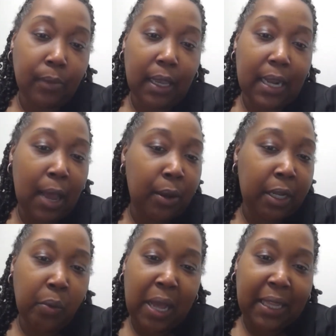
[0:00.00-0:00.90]
Now,
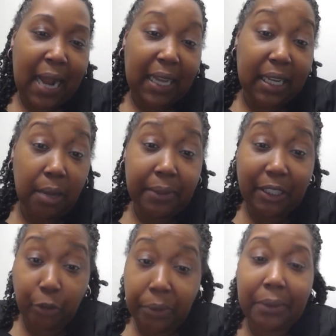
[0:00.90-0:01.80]
any way that I can help
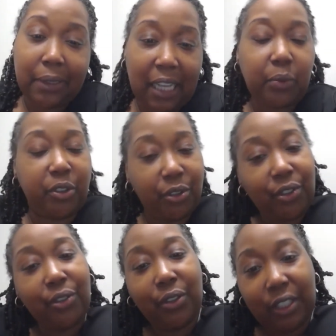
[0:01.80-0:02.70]
contribute, that's what you
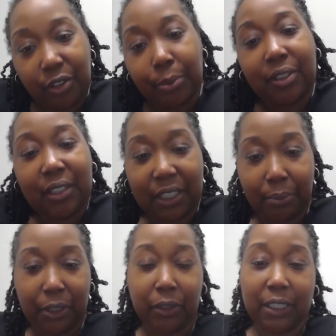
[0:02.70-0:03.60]
do. You contribute to the
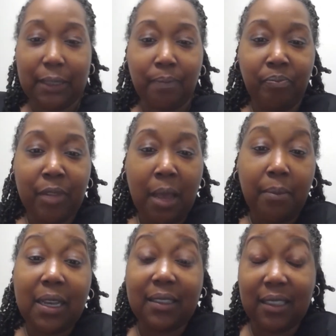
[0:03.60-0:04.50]
community,
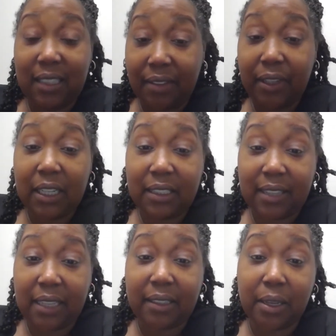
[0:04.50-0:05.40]
because it definitely
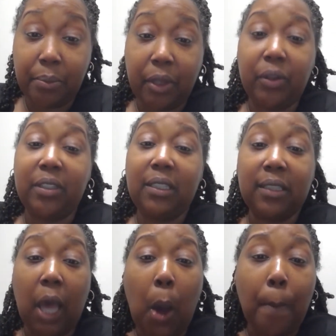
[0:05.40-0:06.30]
takes a community
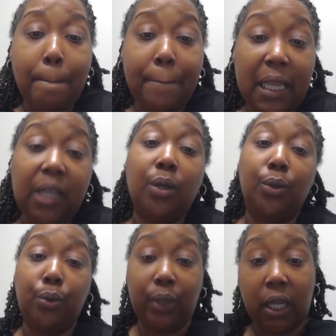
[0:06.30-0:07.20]
to help
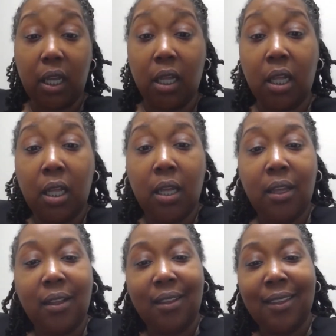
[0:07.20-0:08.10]
build
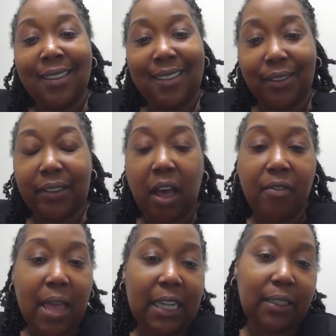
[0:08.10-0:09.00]

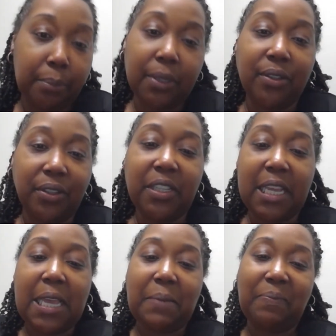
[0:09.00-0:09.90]
yourself and to build your
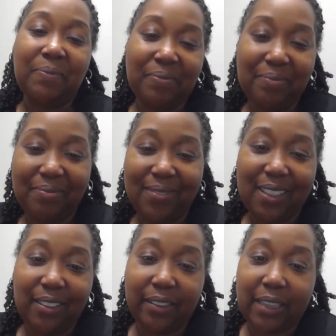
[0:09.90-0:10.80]
team.
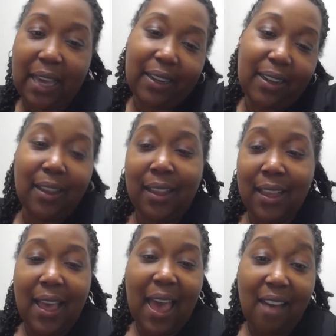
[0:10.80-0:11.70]
You just got to
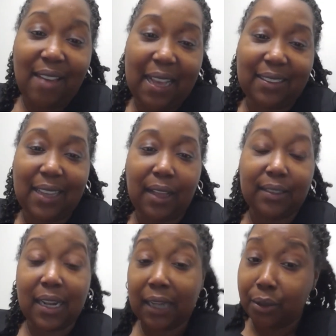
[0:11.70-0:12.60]
have access.
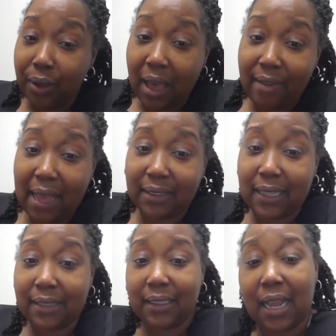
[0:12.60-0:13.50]
And I do have
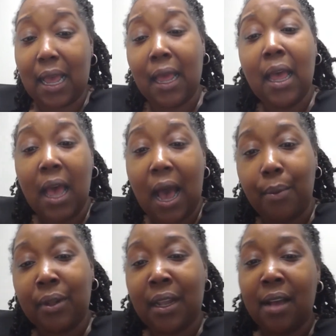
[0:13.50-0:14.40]
access, I
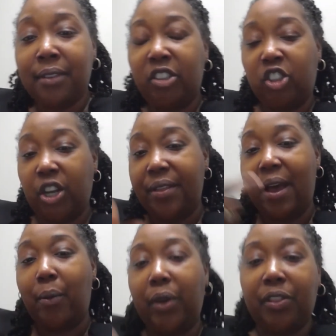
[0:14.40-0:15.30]
would love to share
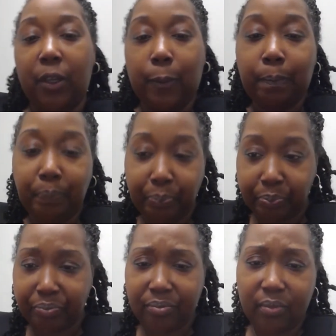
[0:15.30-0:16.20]
that with you.
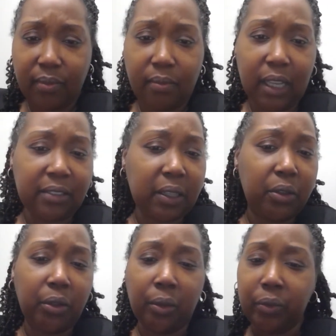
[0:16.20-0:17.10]
So
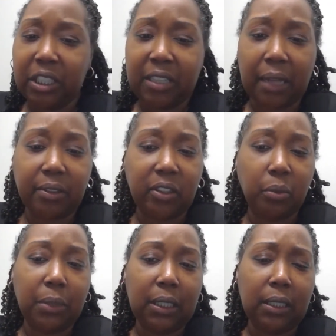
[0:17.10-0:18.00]
you can reach out to
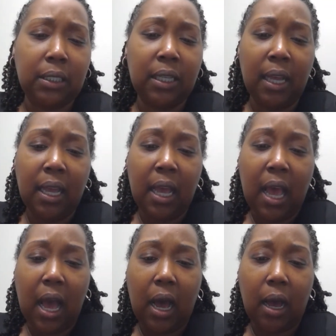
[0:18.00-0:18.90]
me
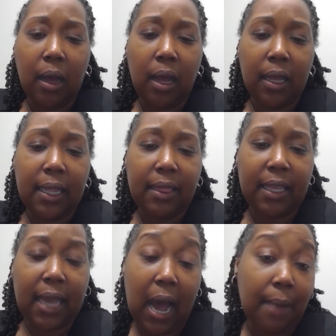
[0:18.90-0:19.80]
in
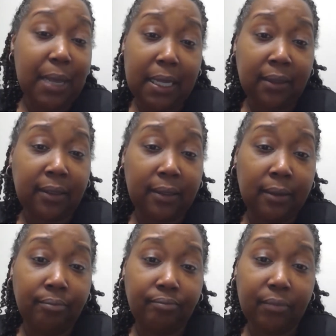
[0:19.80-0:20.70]
the comments,
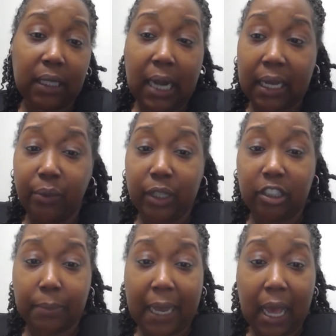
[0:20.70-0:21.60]
and I can
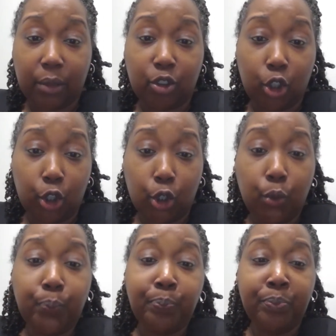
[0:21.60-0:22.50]
reach back out to
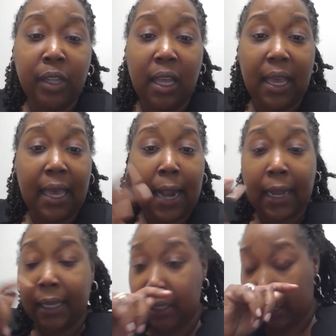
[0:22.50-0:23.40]
you, and I
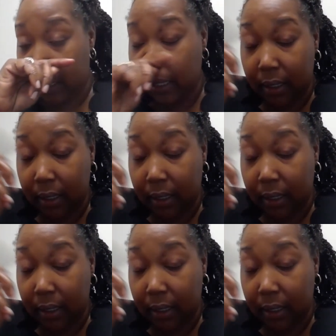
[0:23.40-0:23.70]
can,